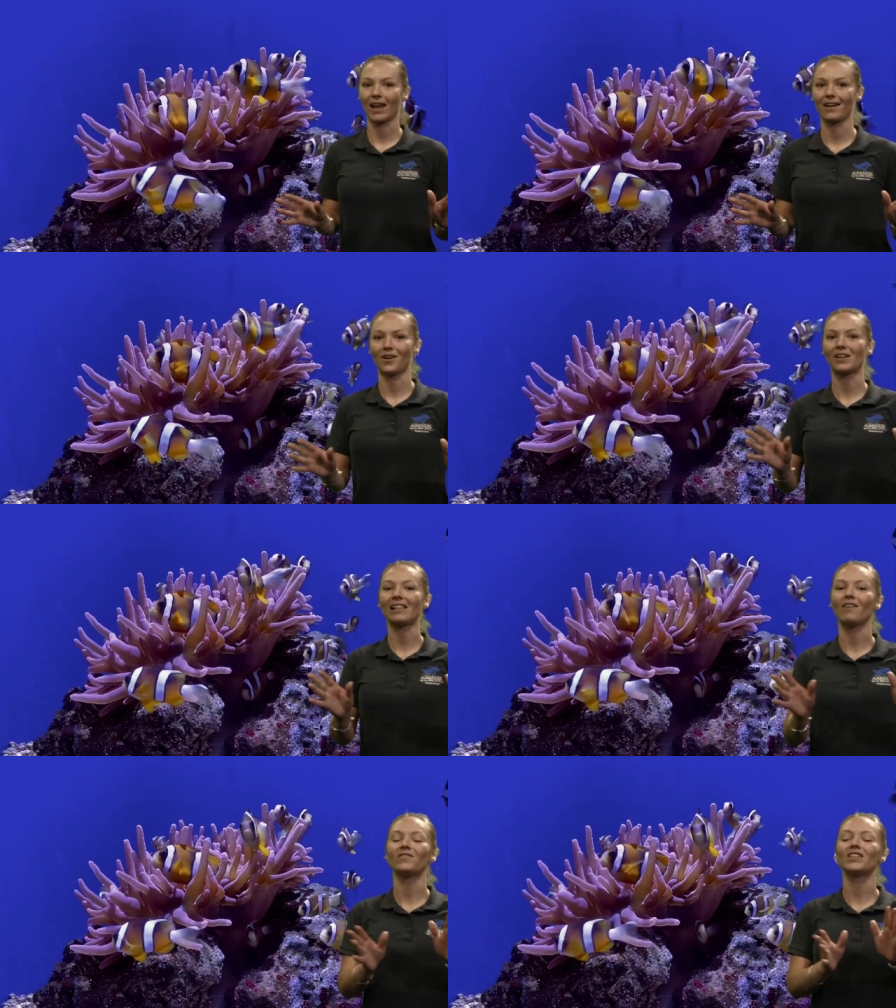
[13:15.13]
I know
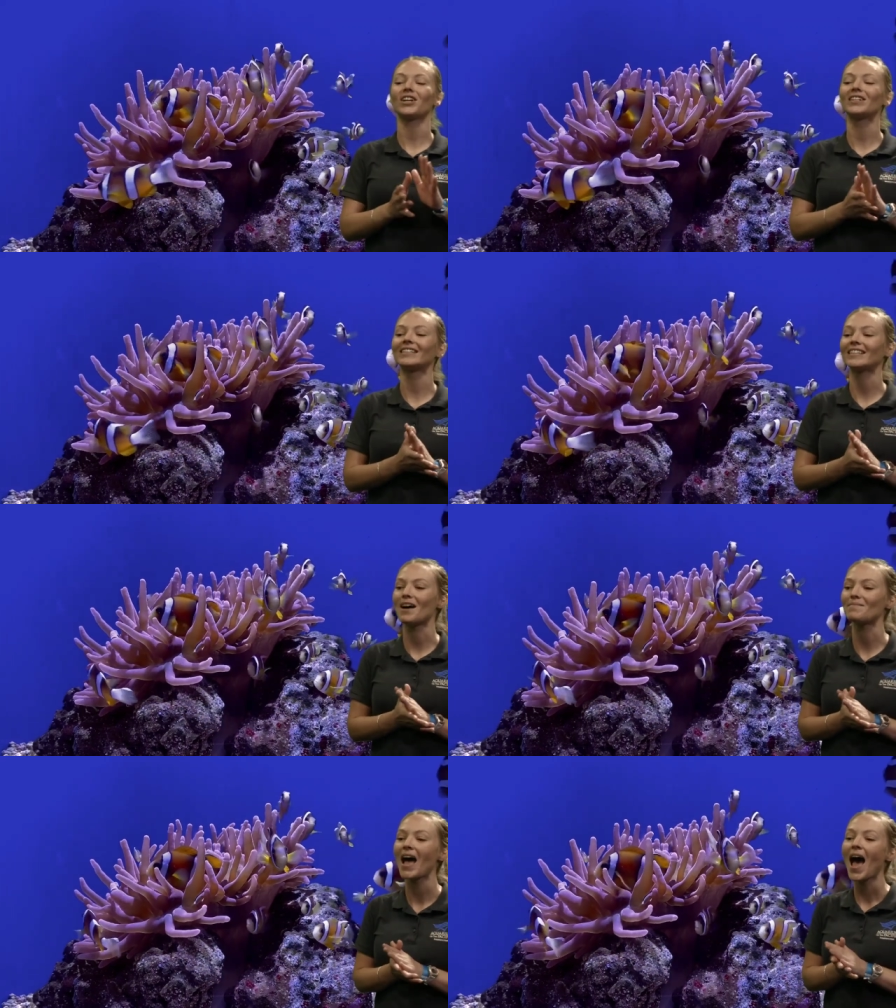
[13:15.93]
clownfish are
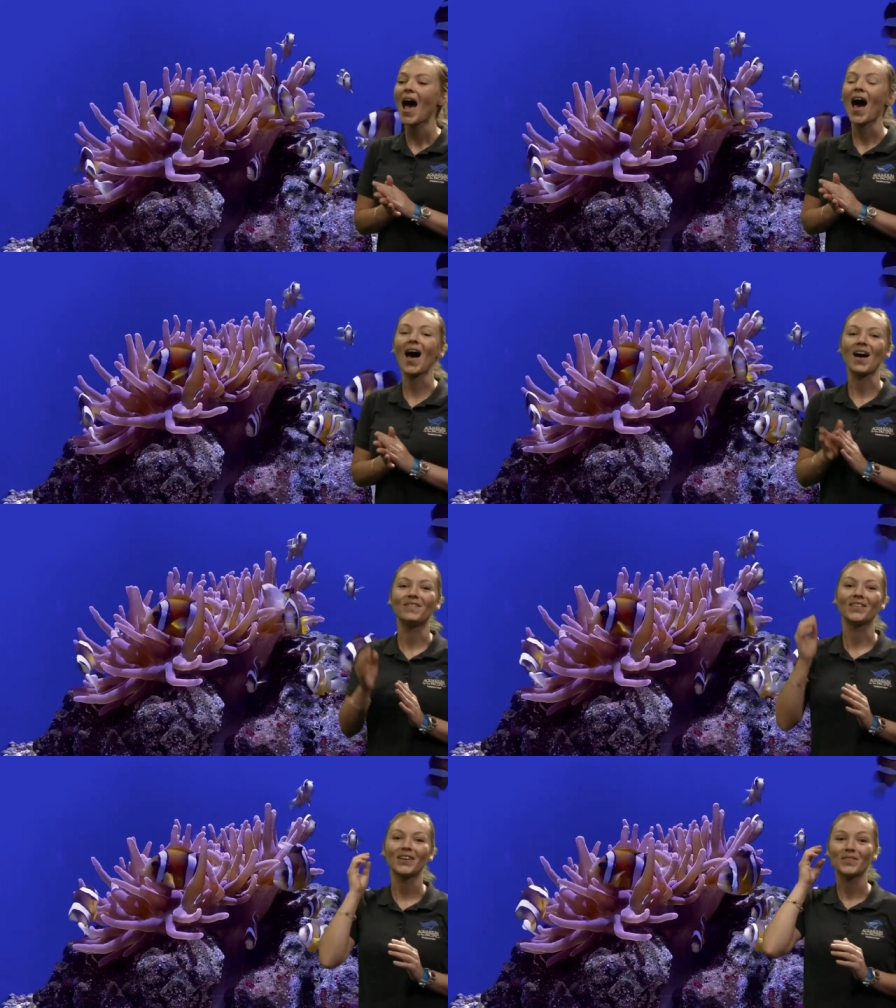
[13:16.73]
some
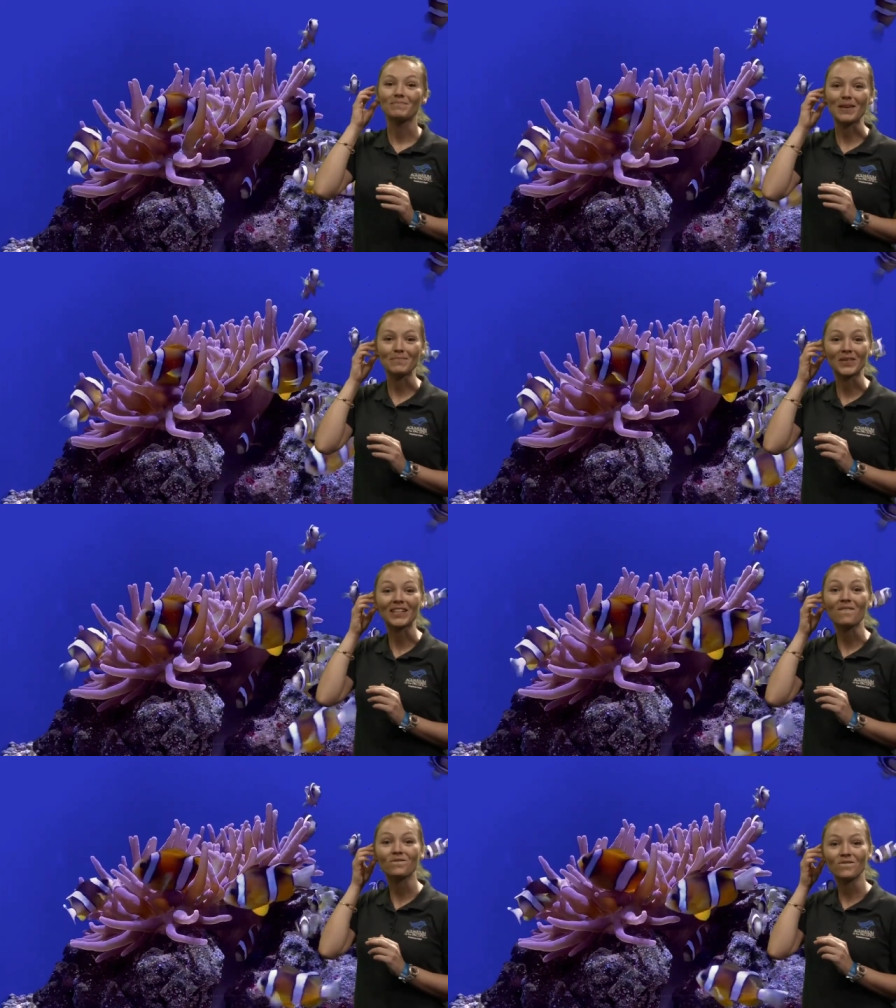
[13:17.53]
of people's
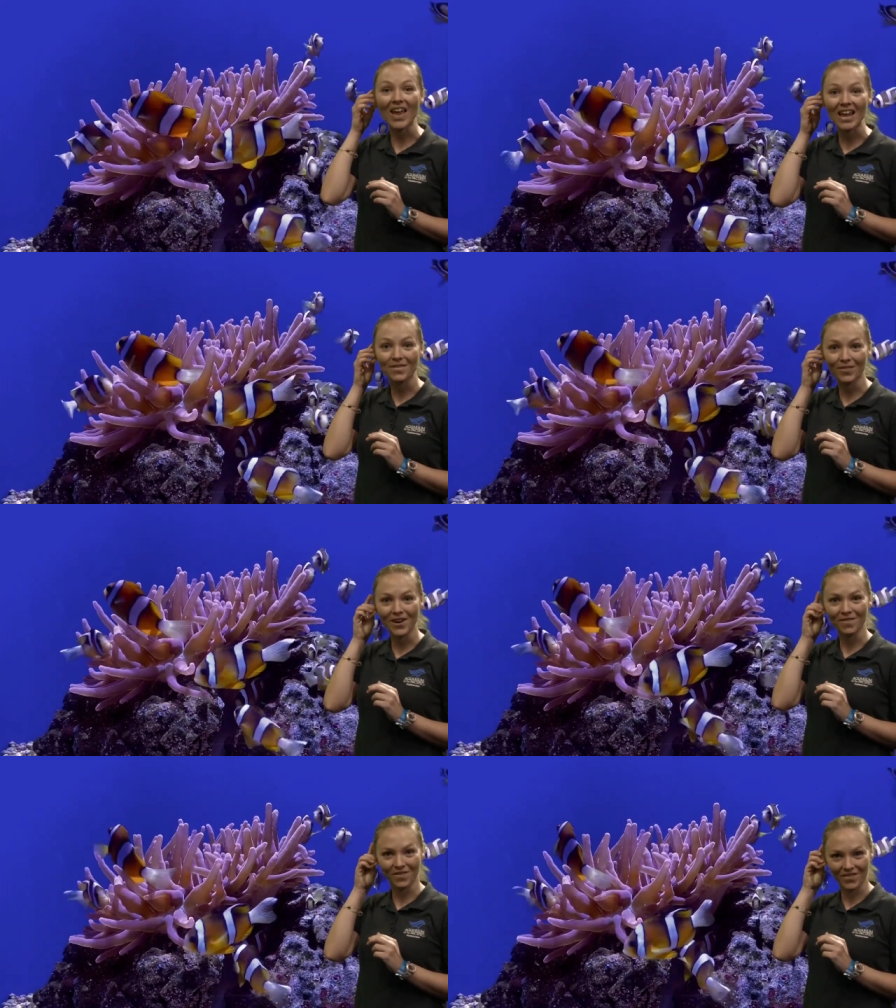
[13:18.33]

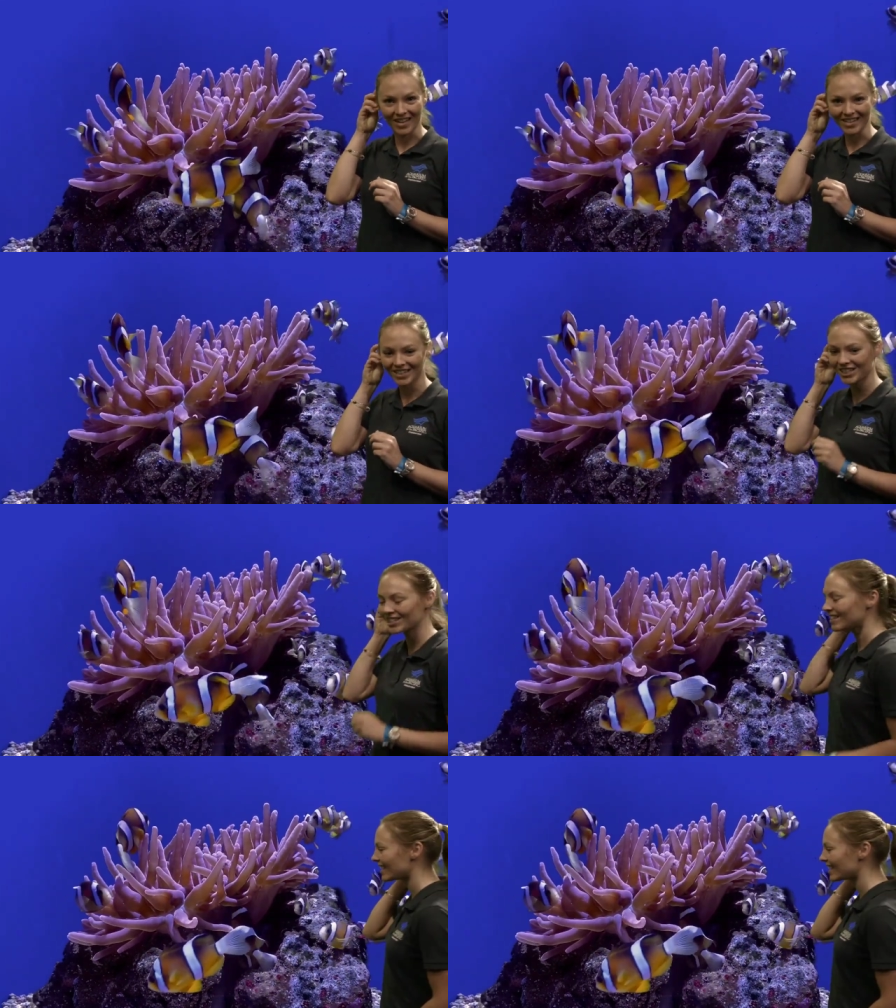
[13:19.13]
favorite fish.